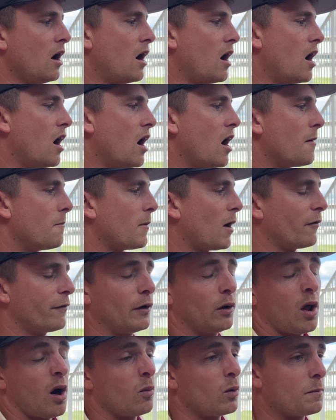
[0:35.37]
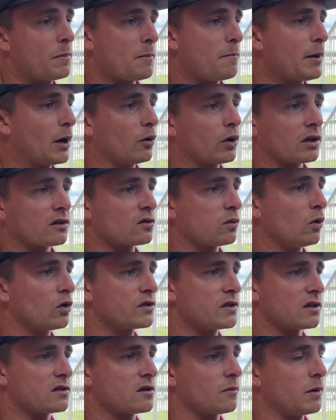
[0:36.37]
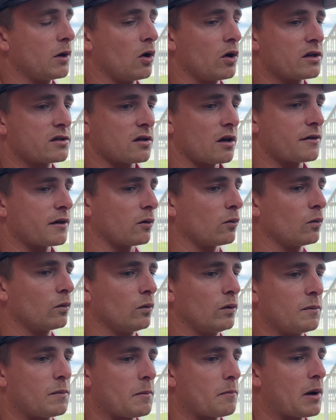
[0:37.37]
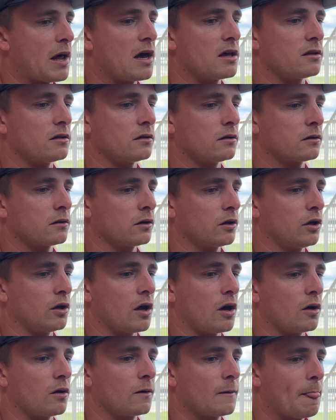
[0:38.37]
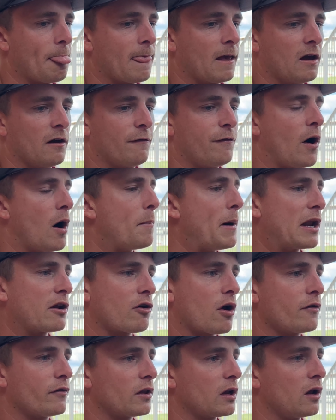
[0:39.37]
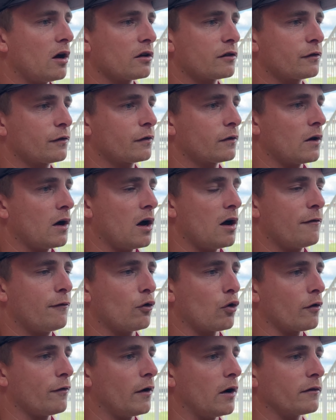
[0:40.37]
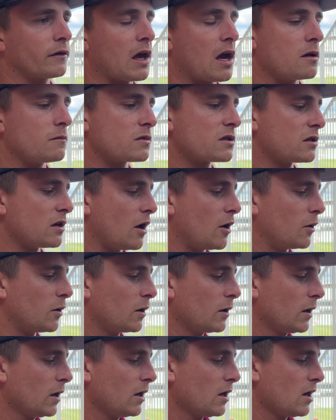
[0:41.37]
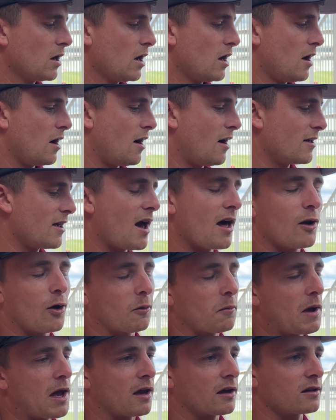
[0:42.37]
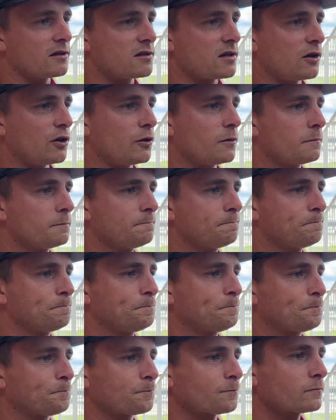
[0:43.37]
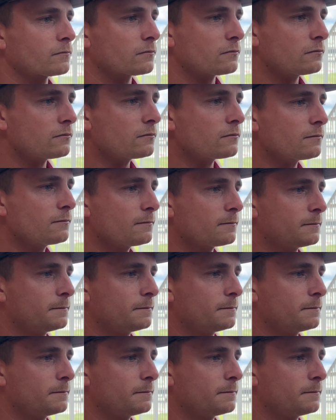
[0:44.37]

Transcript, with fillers: um, I feel like we've been building towards this, to be honest. I think we've been playing, you know, far better over the last uh, four or five games. So, uh, yeah, long may it continue. I said on commentary